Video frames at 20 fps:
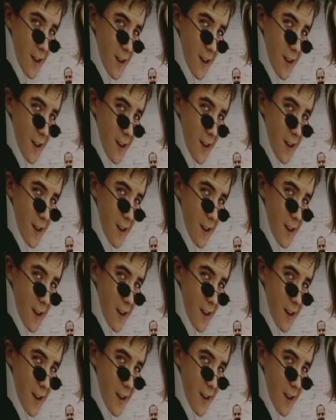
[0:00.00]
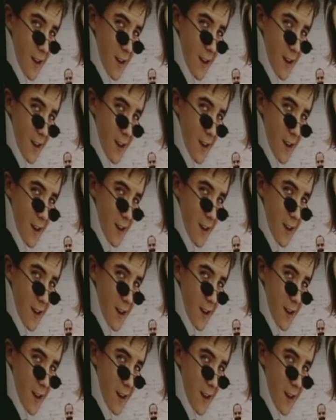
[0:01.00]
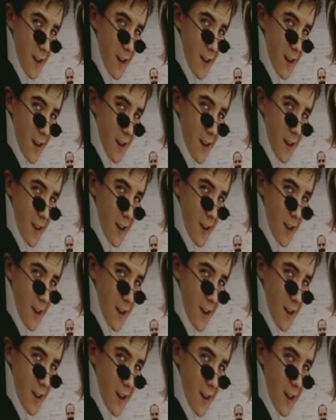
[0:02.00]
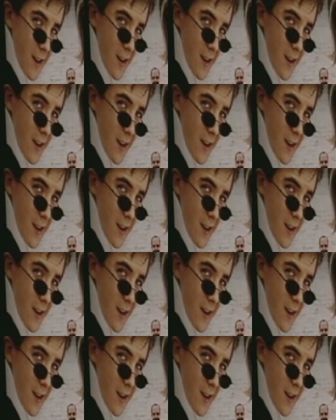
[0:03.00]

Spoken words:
No words are spoken by the person on screen.